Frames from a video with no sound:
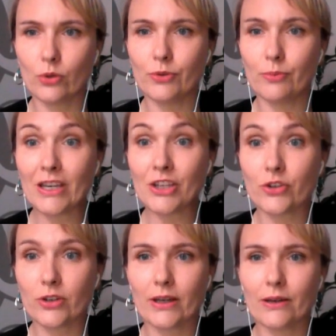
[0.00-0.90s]
the major
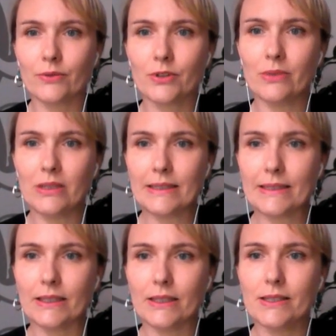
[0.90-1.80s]

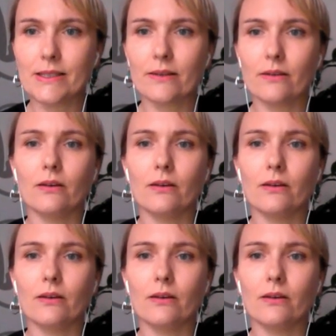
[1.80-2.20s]
accountabilities.